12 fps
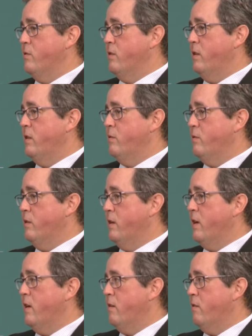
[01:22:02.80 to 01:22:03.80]
your clinical
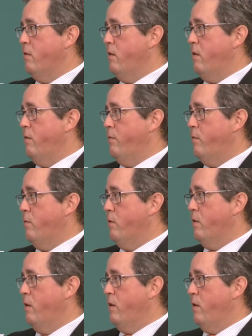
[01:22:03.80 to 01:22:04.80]
care
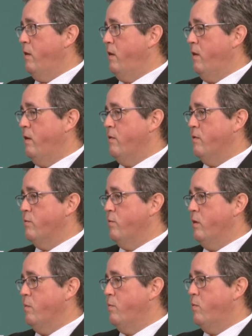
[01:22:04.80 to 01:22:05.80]
for here is
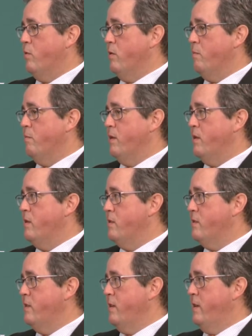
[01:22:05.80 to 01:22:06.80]
really important,
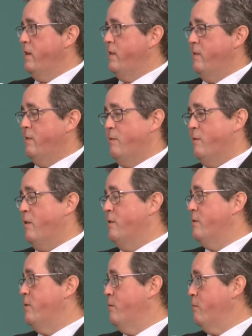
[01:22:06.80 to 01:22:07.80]
because there are
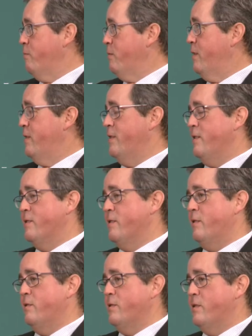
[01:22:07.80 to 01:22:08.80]
also these,
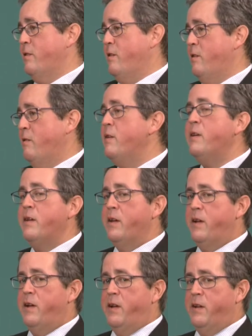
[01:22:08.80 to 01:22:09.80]
I'll just call
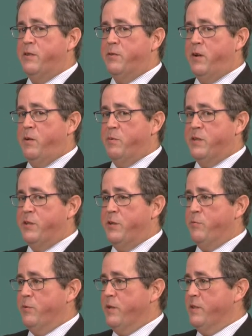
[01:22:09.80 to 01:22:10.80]
trial
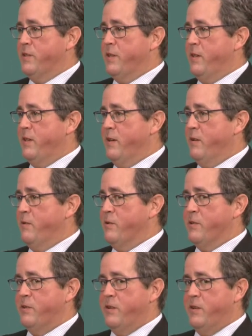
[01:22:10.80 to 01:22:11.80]
machineries that are
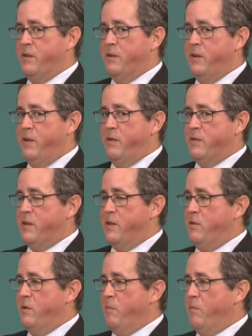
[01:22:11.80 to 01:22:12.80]
just gonna
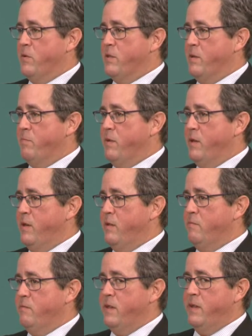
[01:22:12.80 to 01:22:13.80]
sign you up for
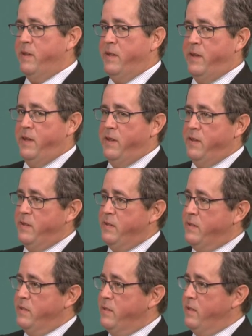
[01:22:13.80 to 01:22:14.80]
something and